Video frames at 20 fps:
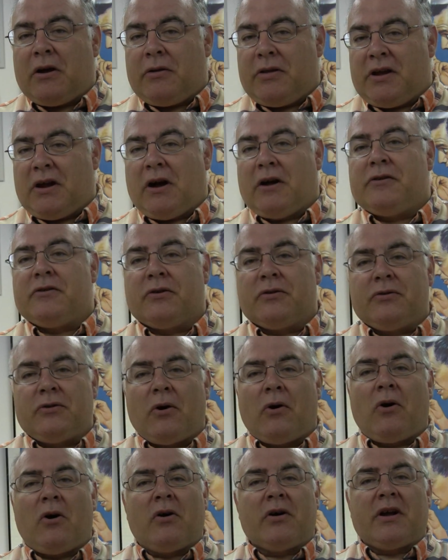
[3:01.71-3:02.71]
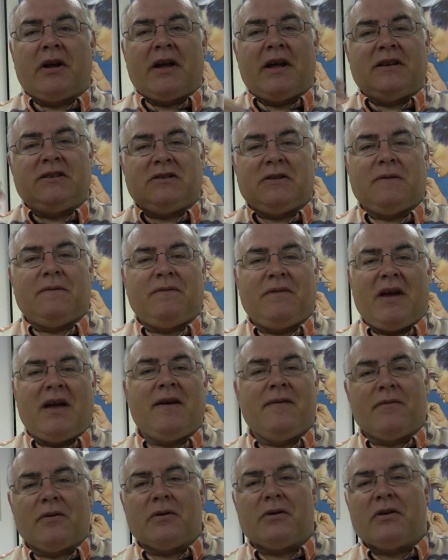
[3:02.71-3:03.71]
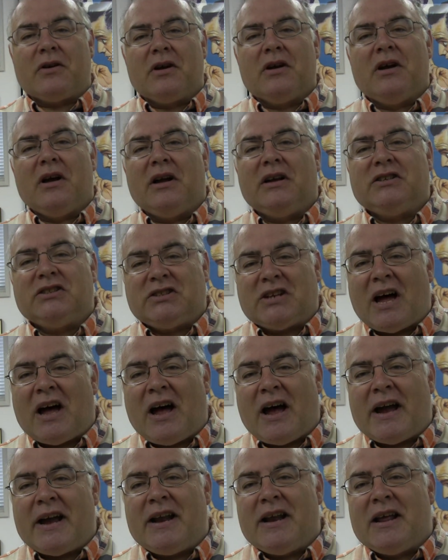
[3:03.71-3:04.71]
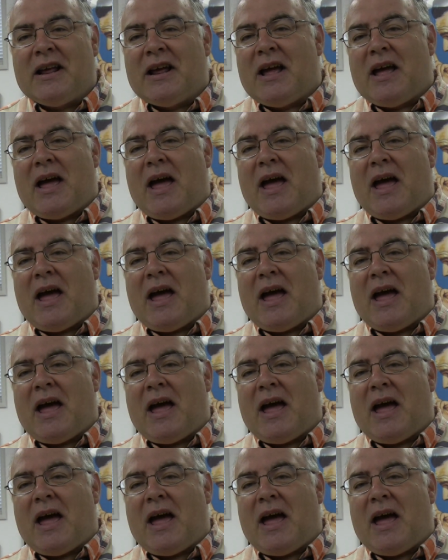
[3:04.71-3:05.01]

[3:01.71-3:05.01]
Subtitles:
you know, the underdog against the favored side,